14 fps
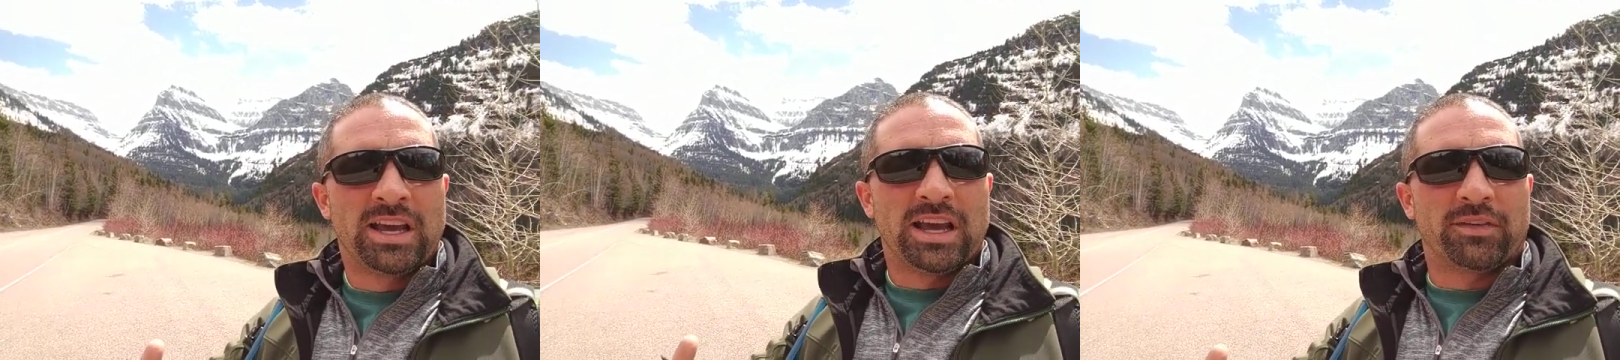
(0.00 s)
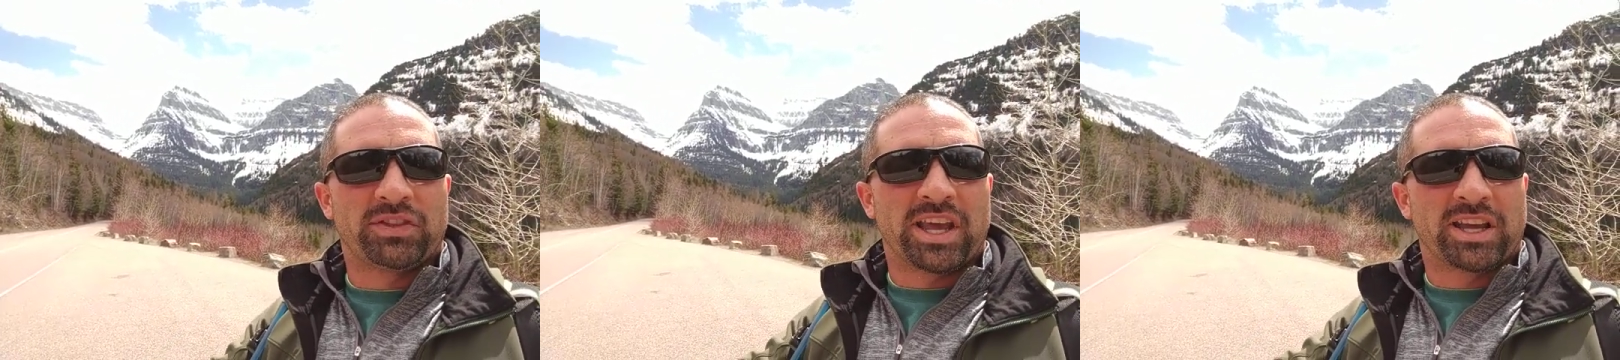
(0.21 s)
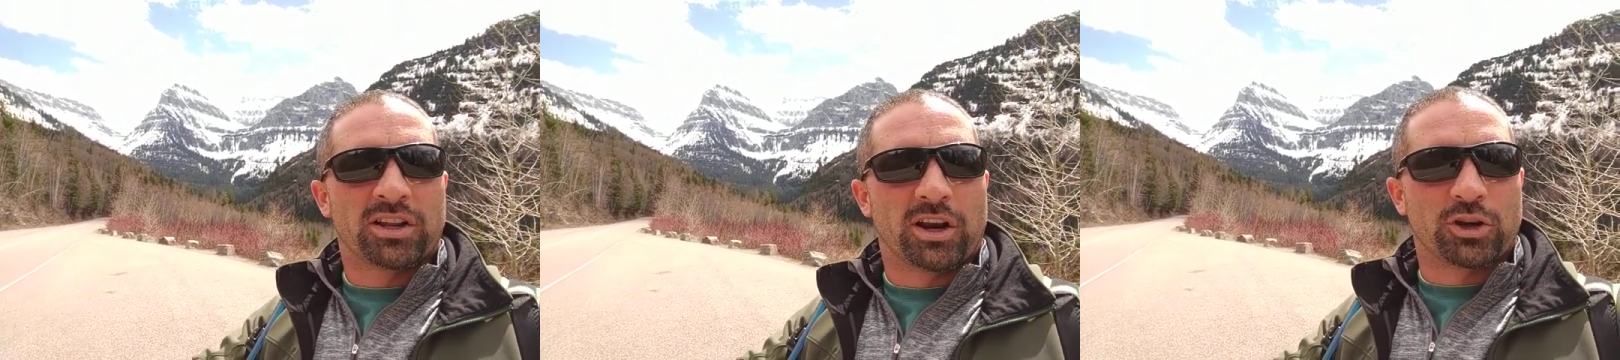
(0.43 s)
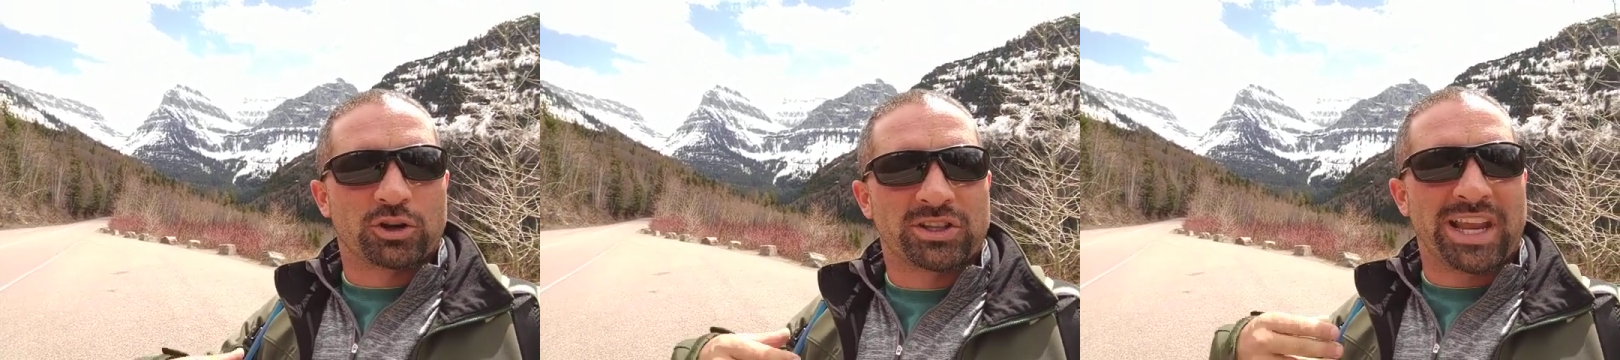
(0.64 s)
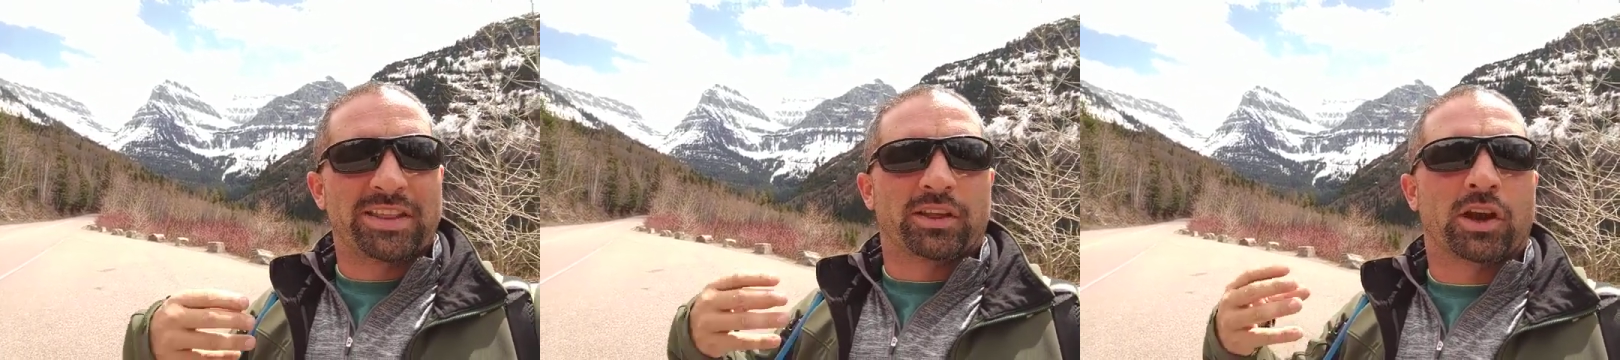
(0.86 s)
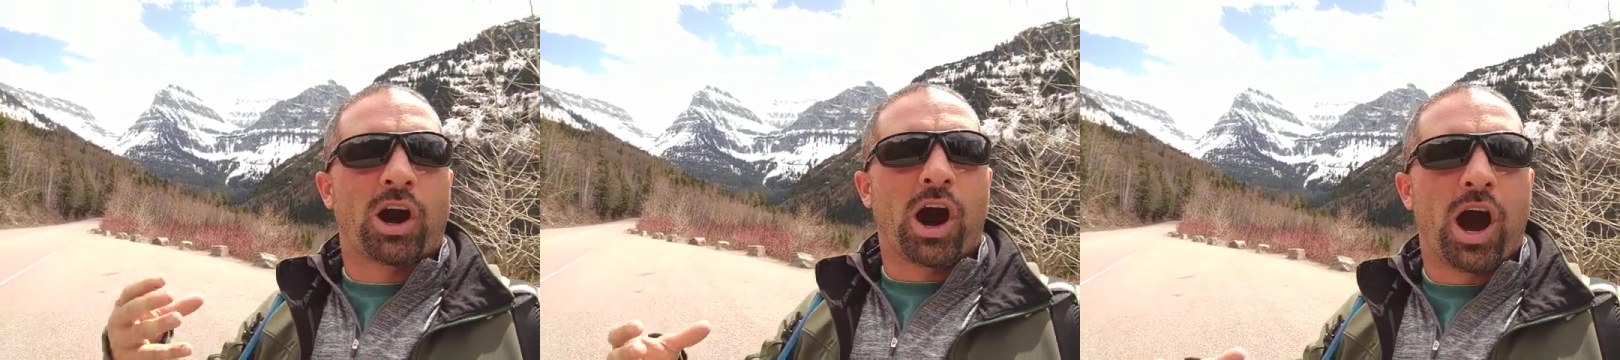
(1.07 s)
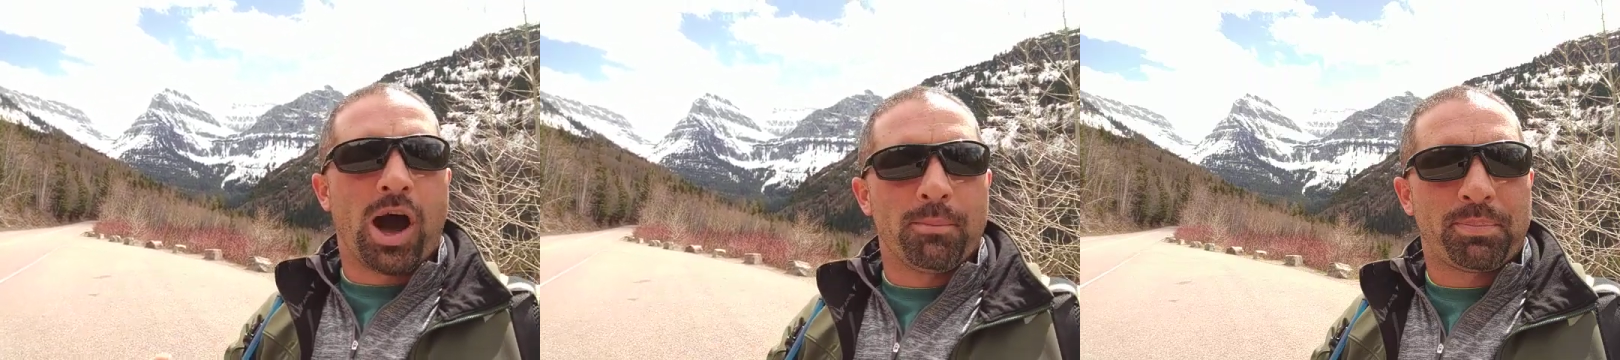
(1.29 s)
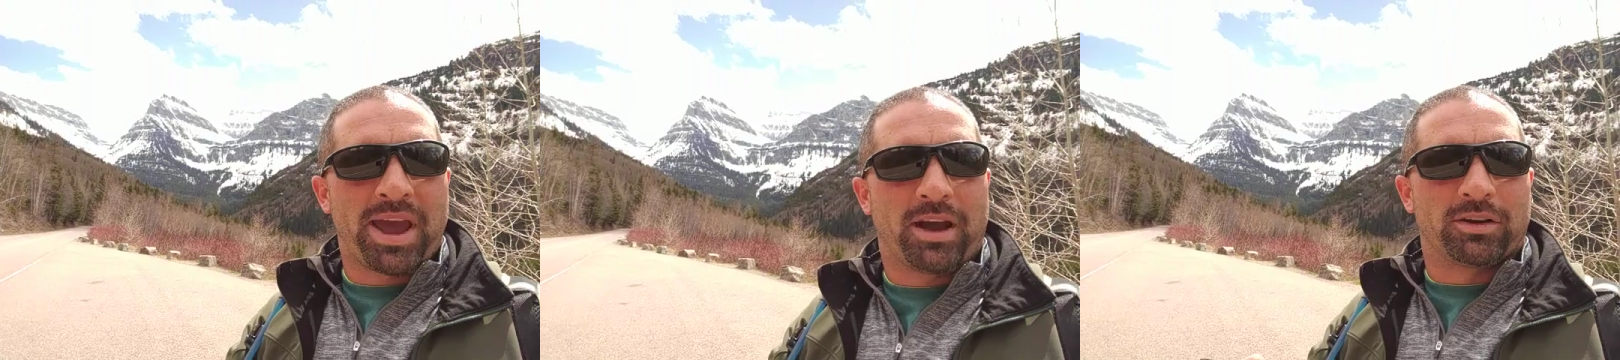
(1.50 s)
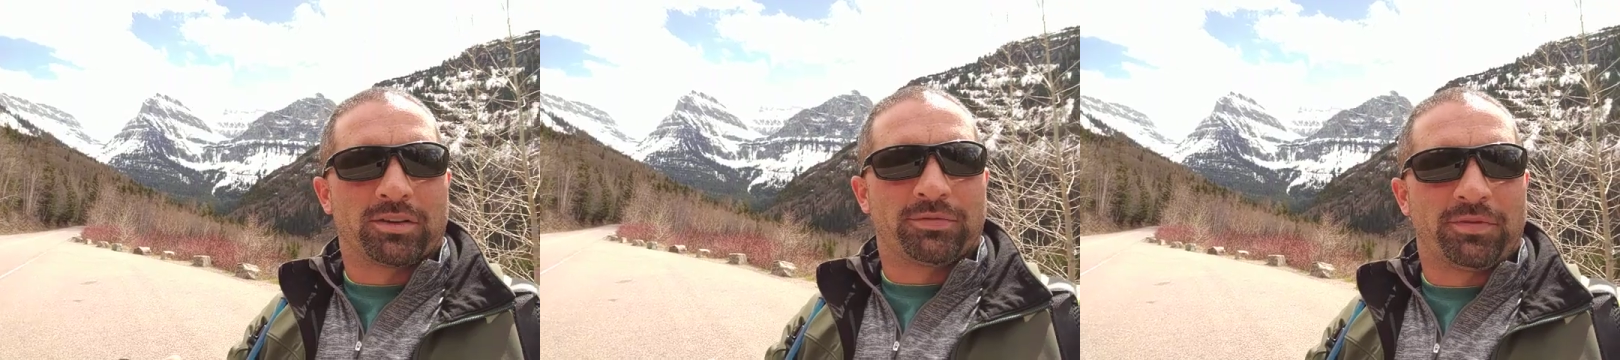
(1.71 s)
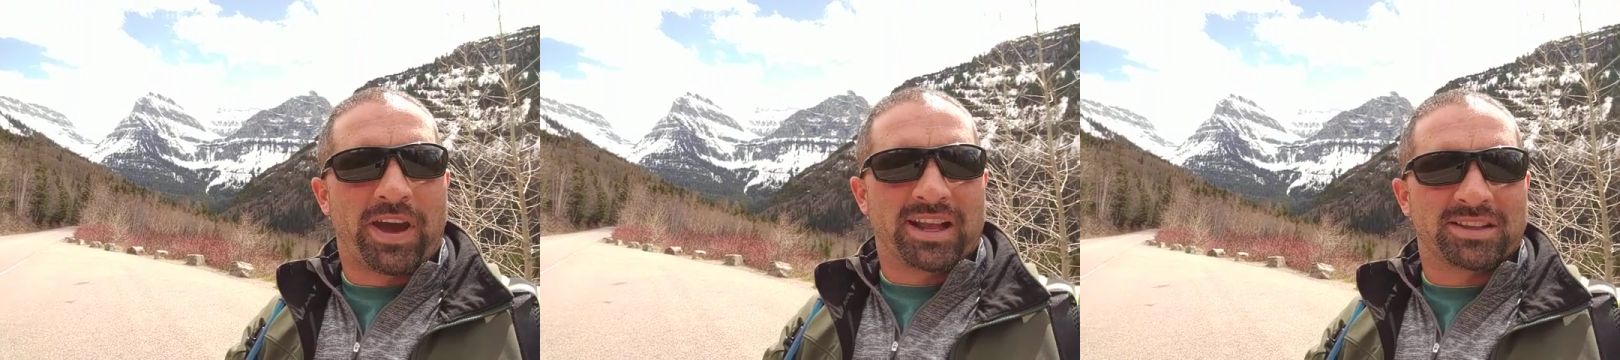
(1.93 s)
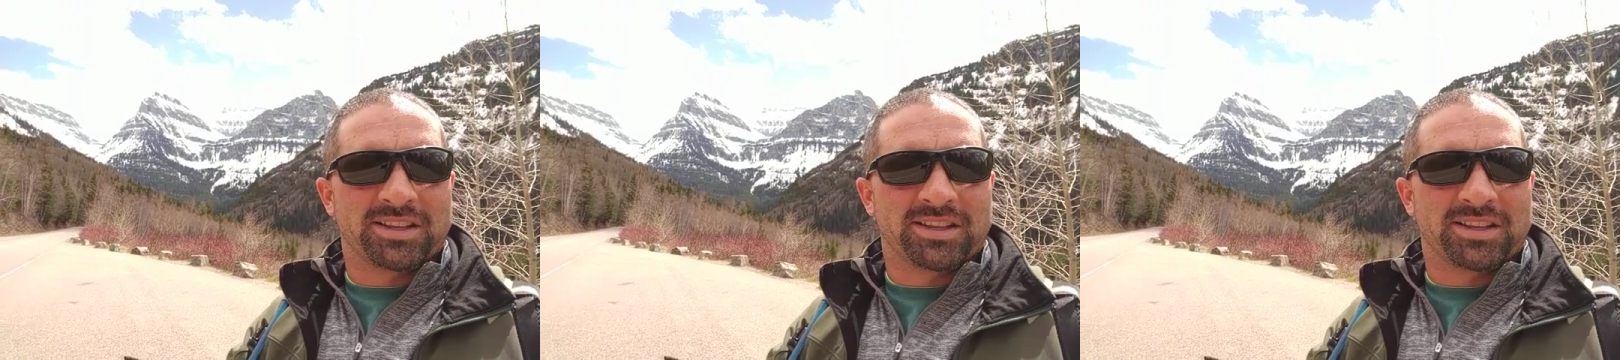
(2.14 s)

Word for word: if they can understand the compound effect